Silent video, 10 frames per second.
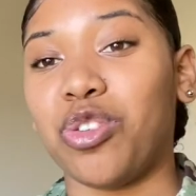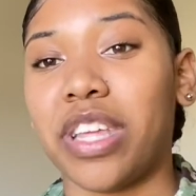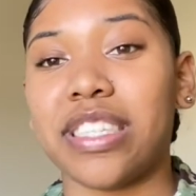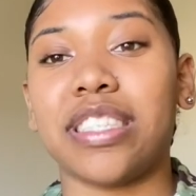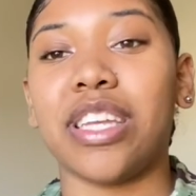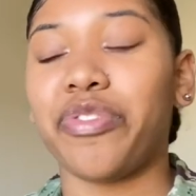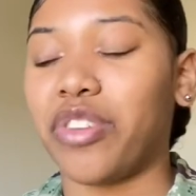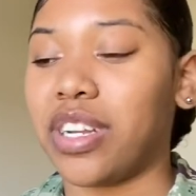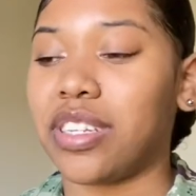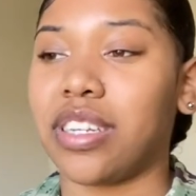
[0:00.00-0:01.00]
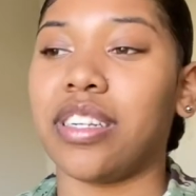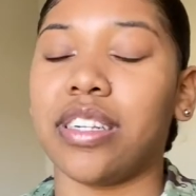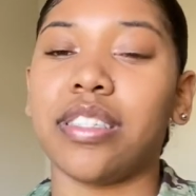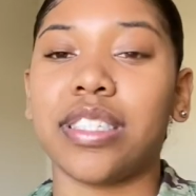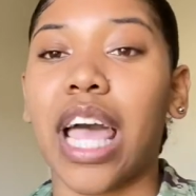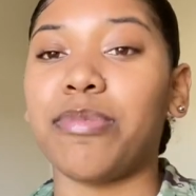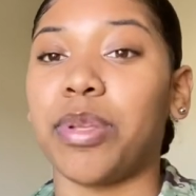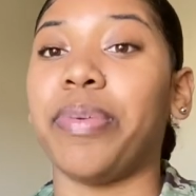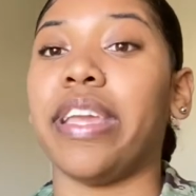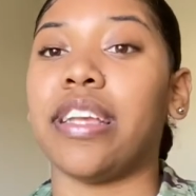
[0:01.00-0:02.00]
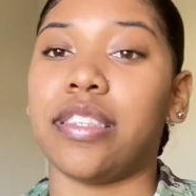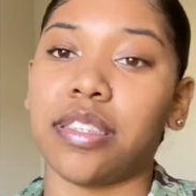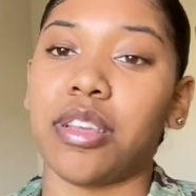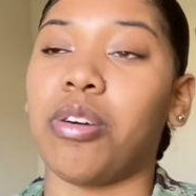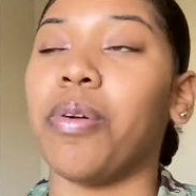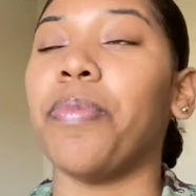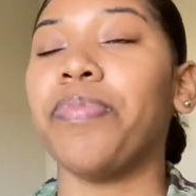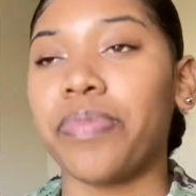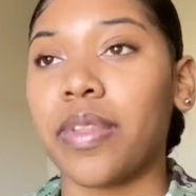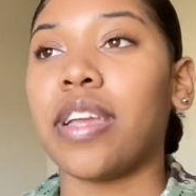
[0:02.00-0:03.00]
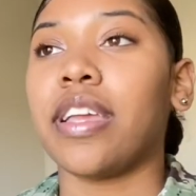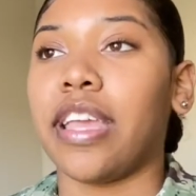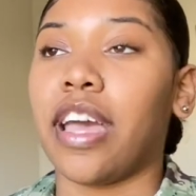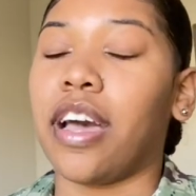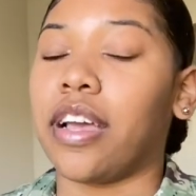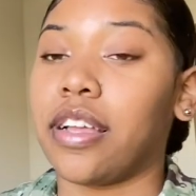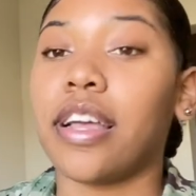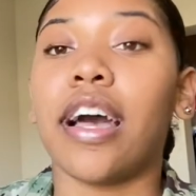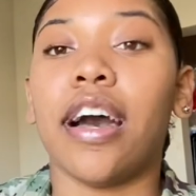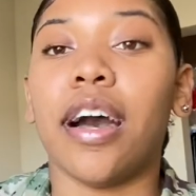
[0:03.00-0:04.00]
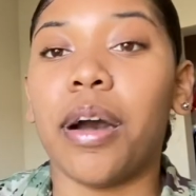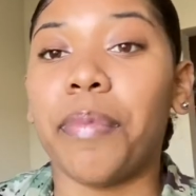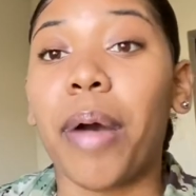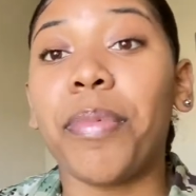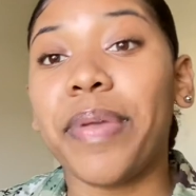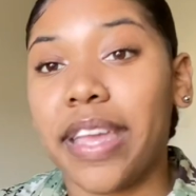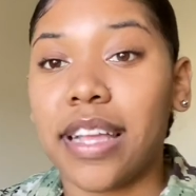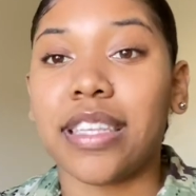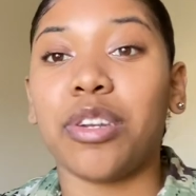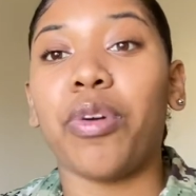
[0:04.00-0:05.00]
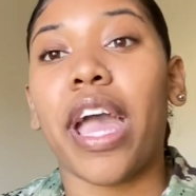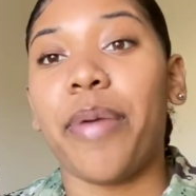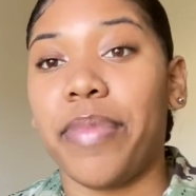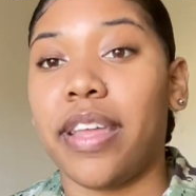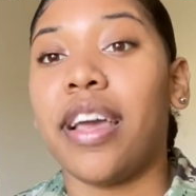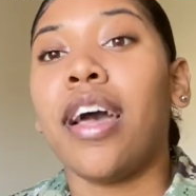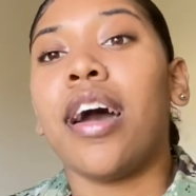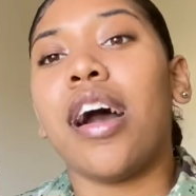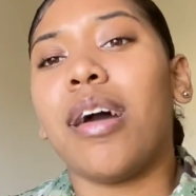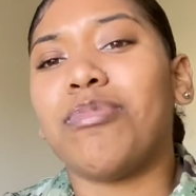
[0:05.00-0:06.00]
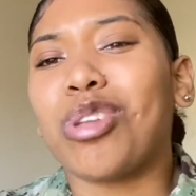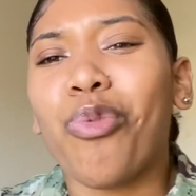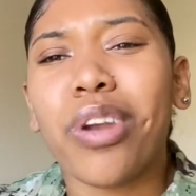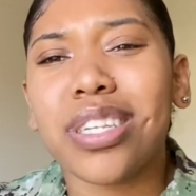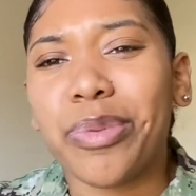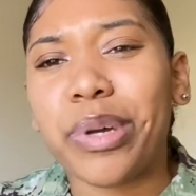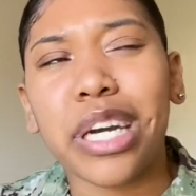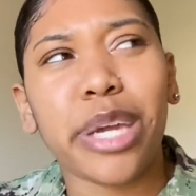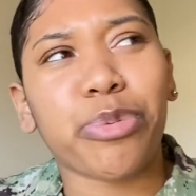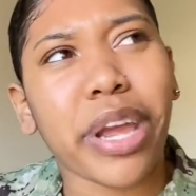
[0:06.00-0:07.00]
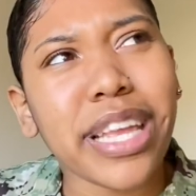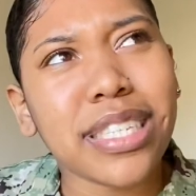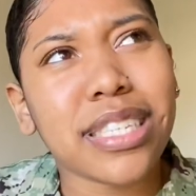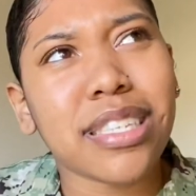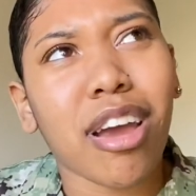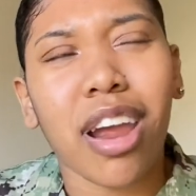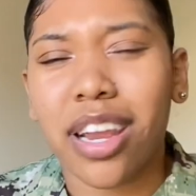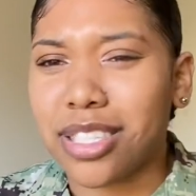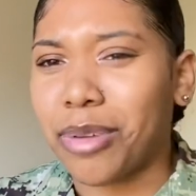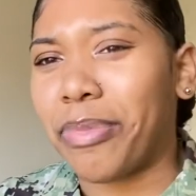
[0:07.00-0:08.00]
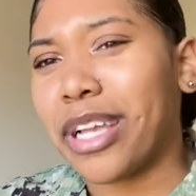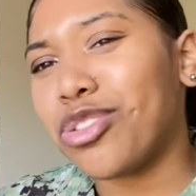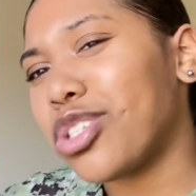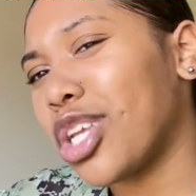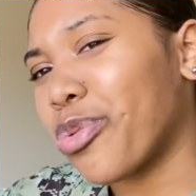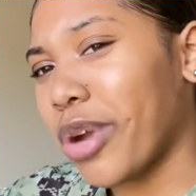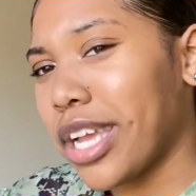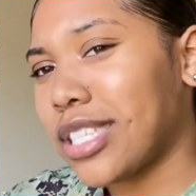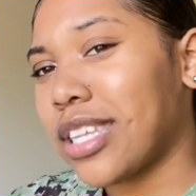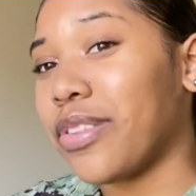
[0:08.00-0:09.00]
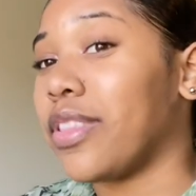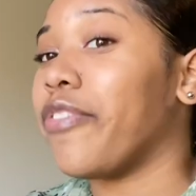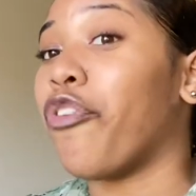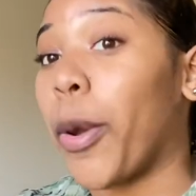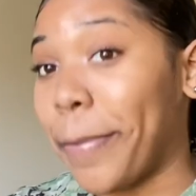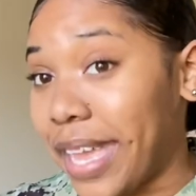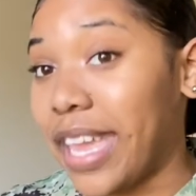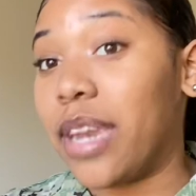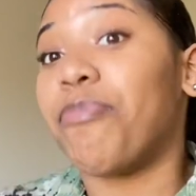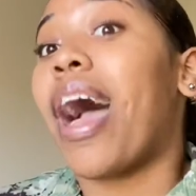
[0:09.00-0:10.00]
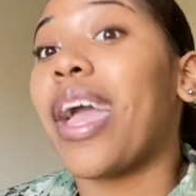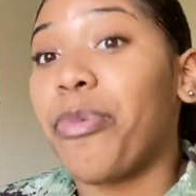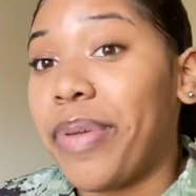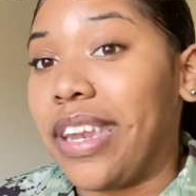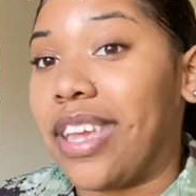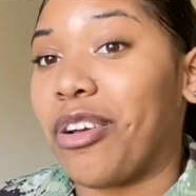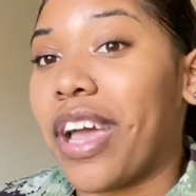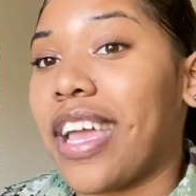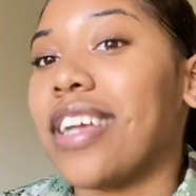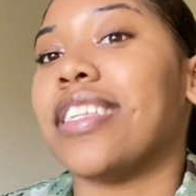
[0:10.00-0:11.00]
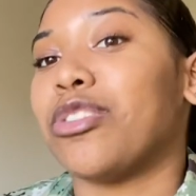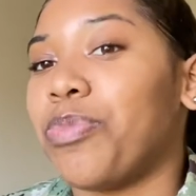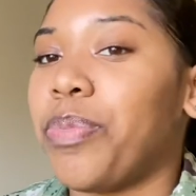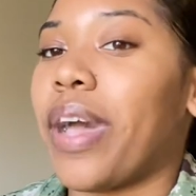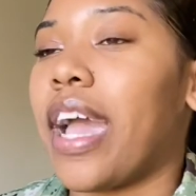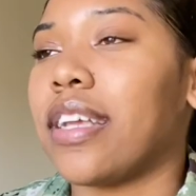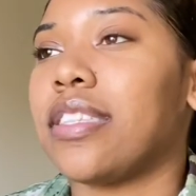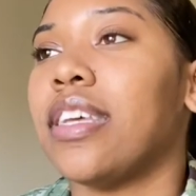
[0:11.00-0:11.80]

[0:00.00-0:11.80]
There's different types of PSs, so yeah. Um, I'm a PS, I do admin. Um, so what are some good rates or some interesting rates uh, for me, in my opinion, okay? Because that's what people ask.